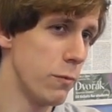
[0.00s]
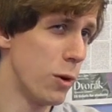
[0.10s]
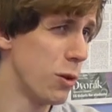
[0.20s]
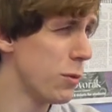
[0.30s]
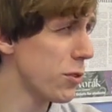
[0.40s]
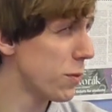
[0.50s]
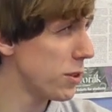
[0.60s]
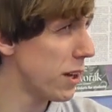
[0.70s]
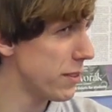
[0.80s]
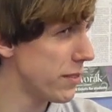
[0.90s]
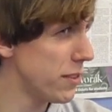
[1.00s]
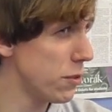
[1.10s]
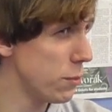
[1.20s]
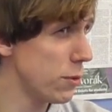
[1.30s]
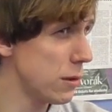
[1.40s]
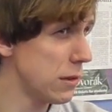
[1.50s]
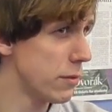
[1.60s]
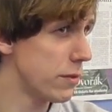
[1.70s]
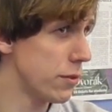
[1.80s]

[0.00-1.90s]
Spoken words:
almost what you see on Moodle,